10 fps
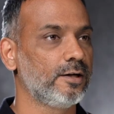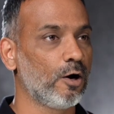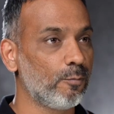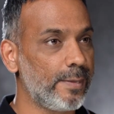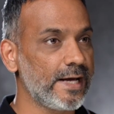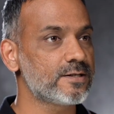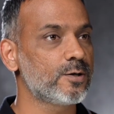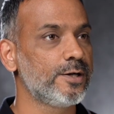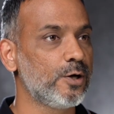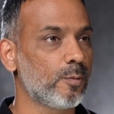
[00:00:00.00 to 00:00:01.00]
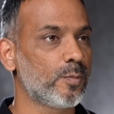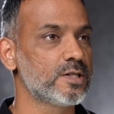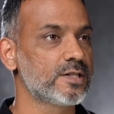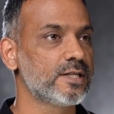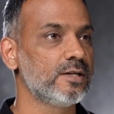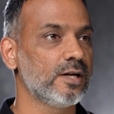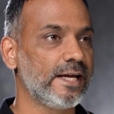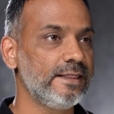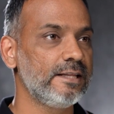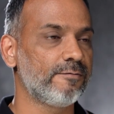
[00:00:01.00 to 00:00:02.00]
Now, based on your position
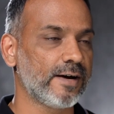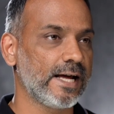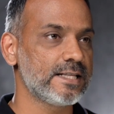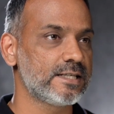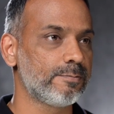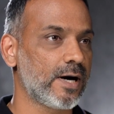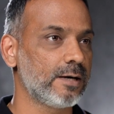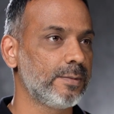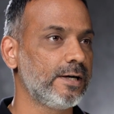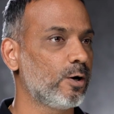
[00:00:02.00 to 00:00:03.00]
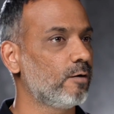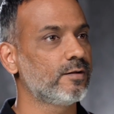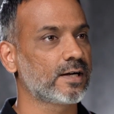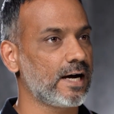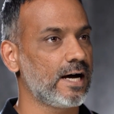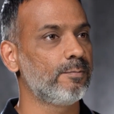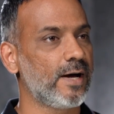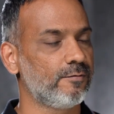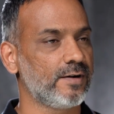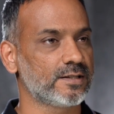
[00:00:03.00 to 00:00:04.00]
in the finance department of the car
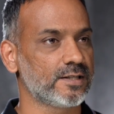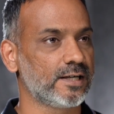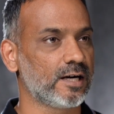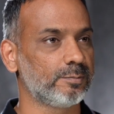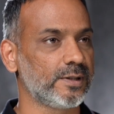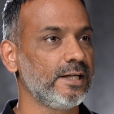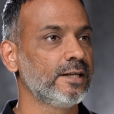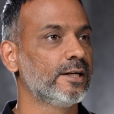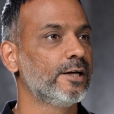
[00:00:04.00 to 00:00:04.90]
manufacturing company,